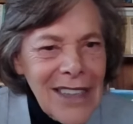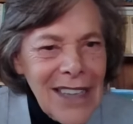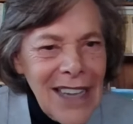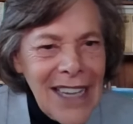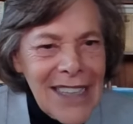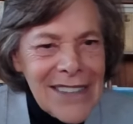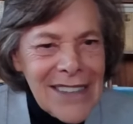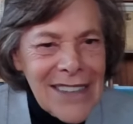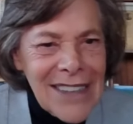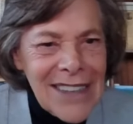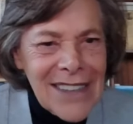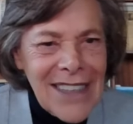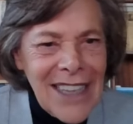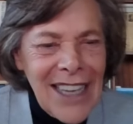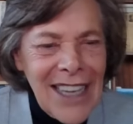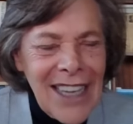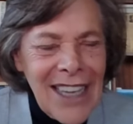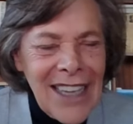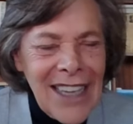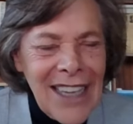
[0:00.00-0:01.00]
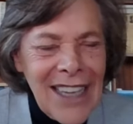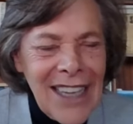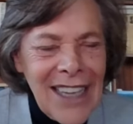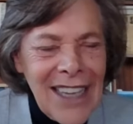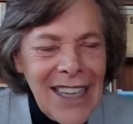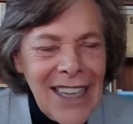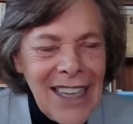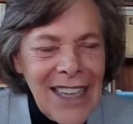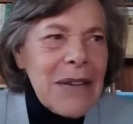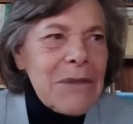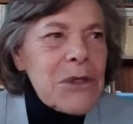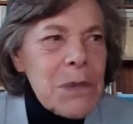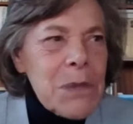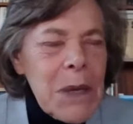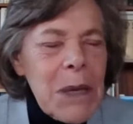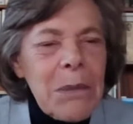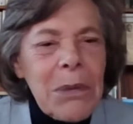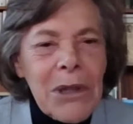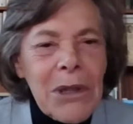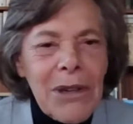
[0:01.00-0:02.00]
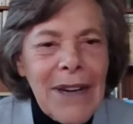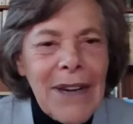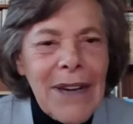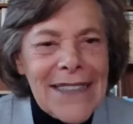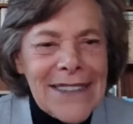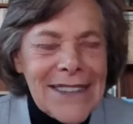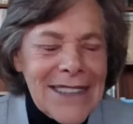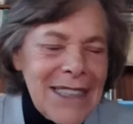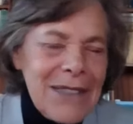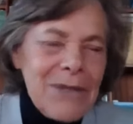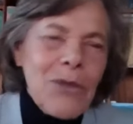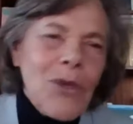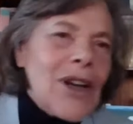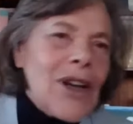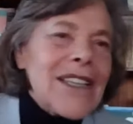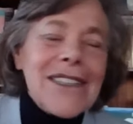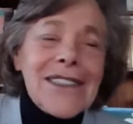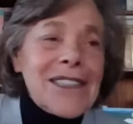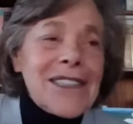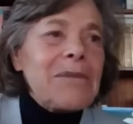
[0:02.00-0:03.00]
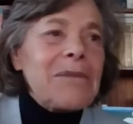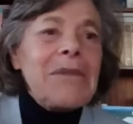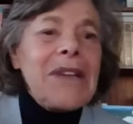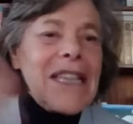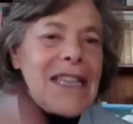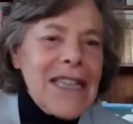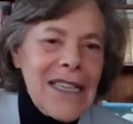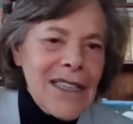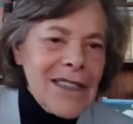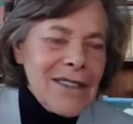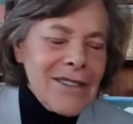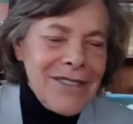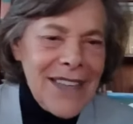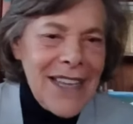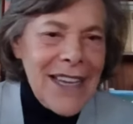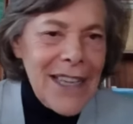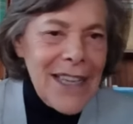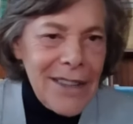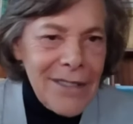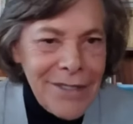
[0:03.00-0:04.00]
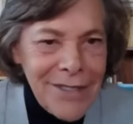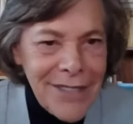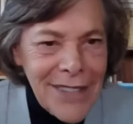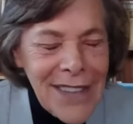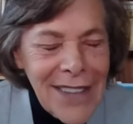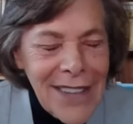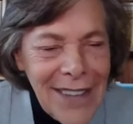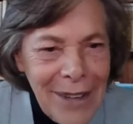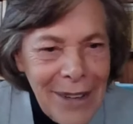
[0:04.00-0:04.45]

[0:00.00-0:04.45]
I think that sometimes people are asking, what is the meaning of life?